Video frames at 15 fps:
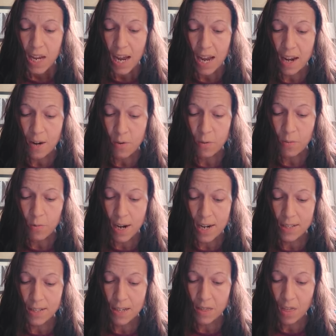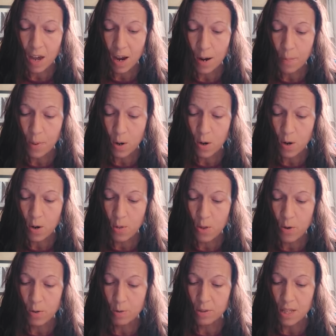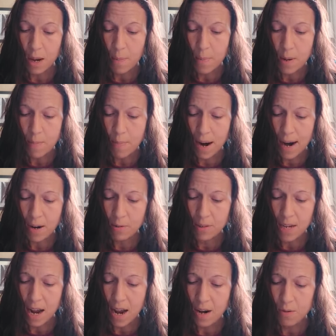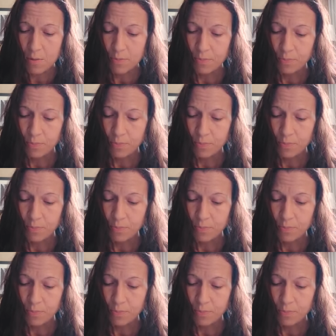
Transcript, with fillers: and raiseth up all those that be bowed down.